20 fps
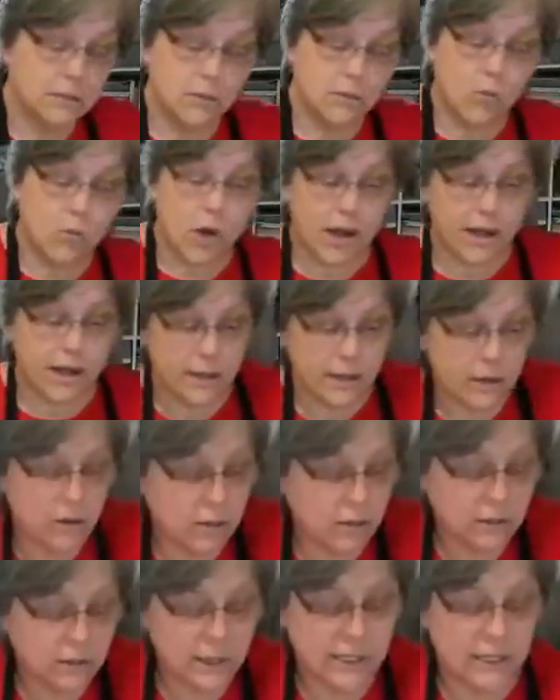wide
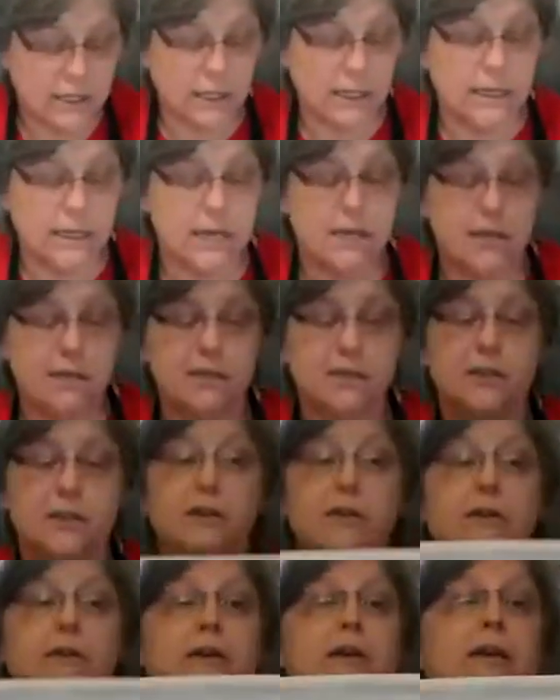in length.
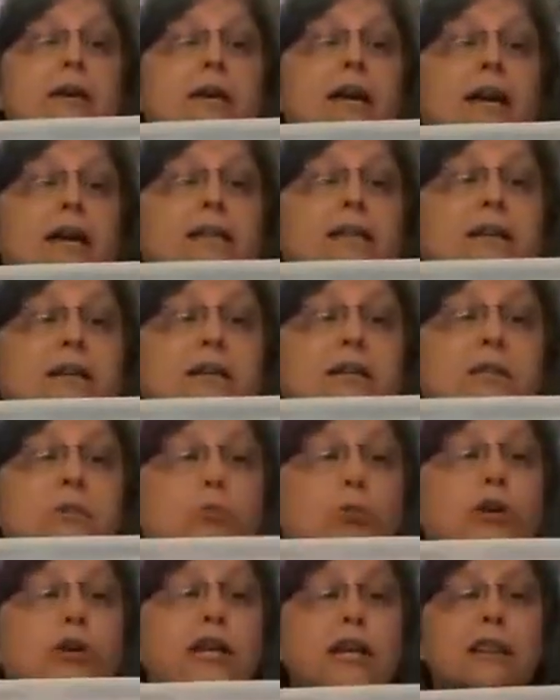And then it's
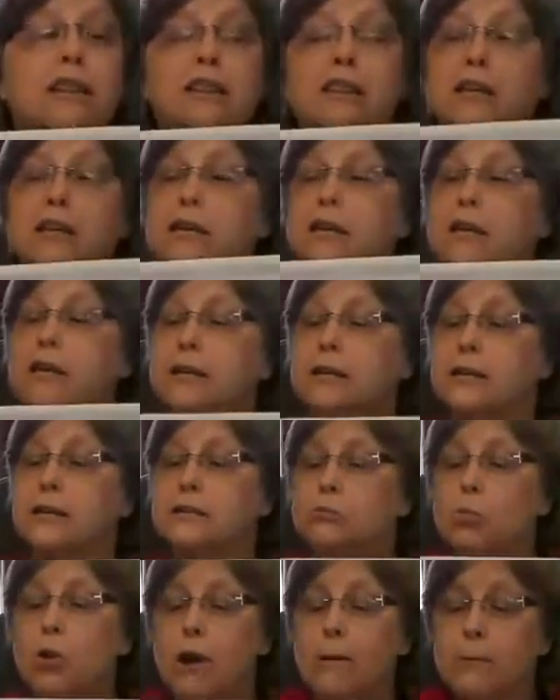pretty thin.
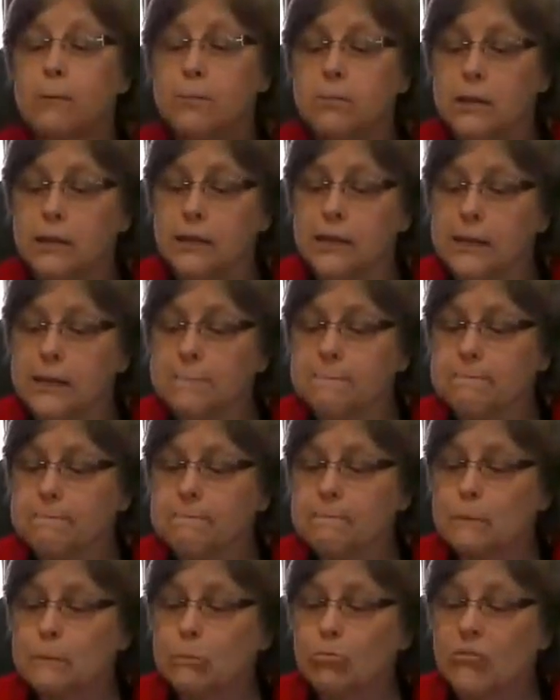It's probably,
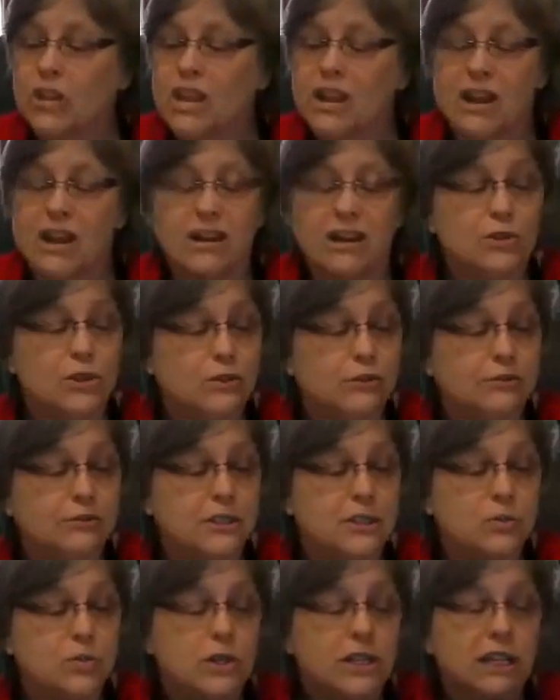I don't know if
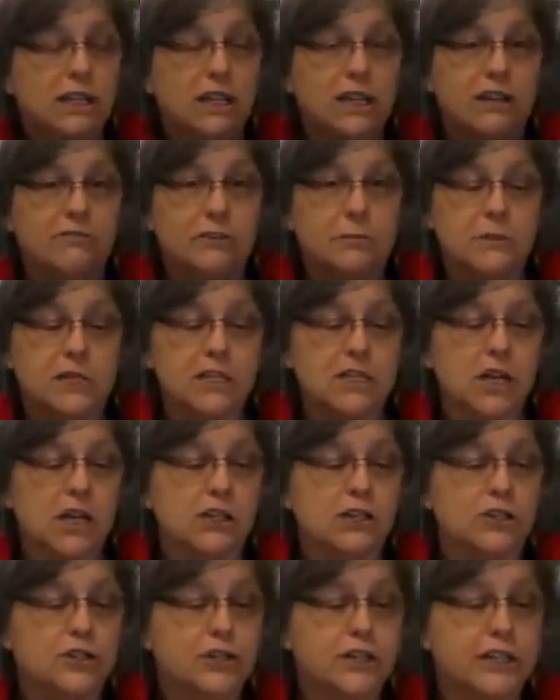it's one I got from the
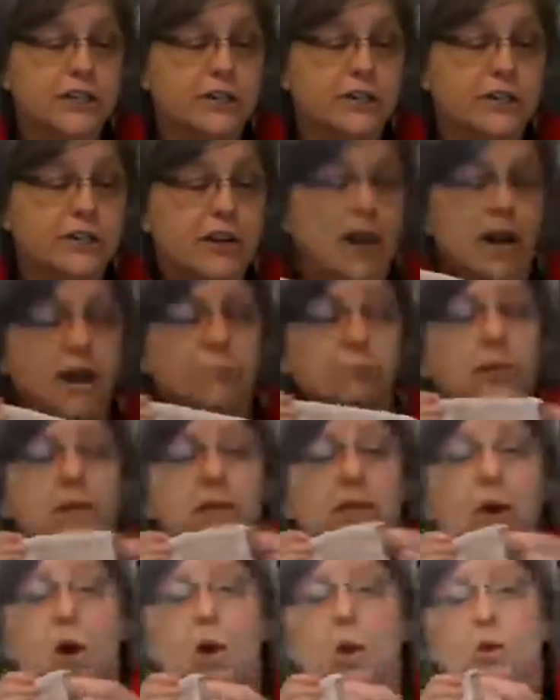Dollar Tree or not, but
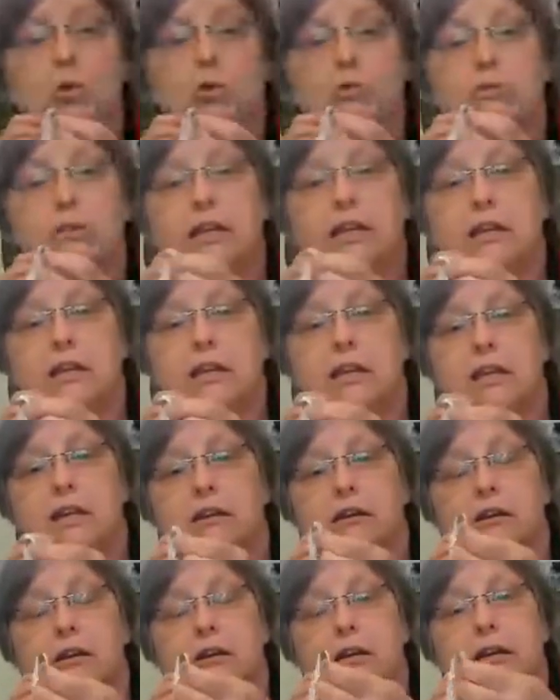the hole in
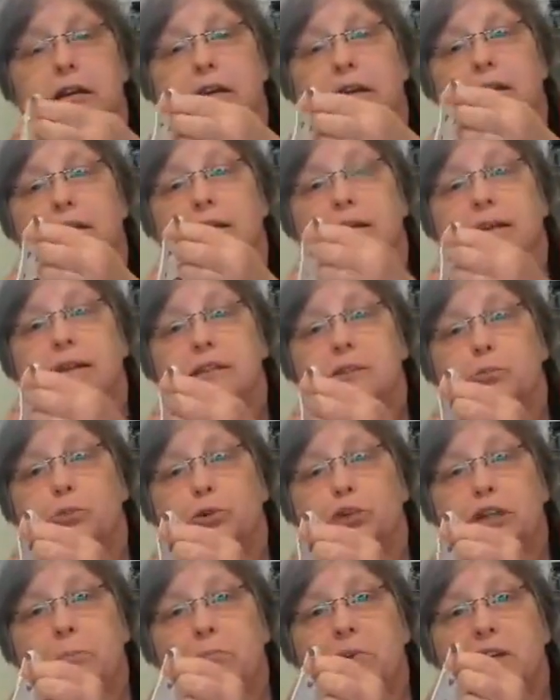here is
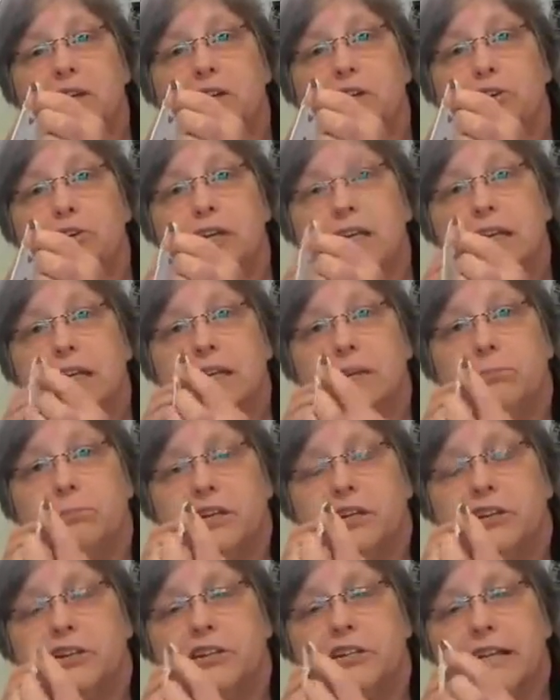pretty big. You could get a
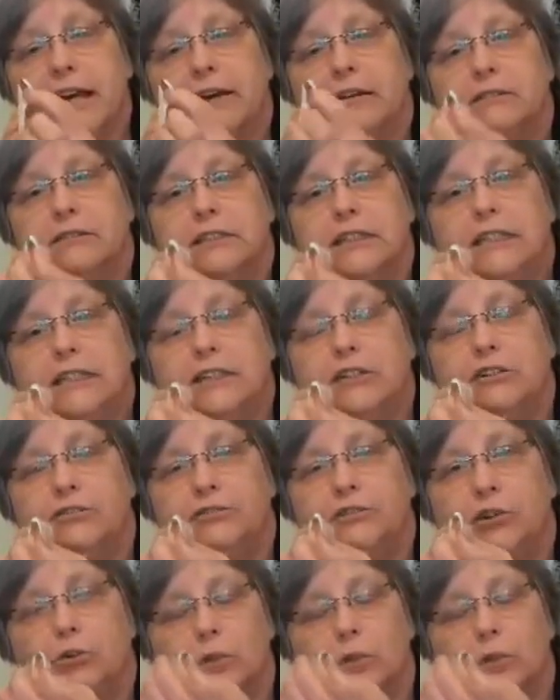bigger dowel in there if you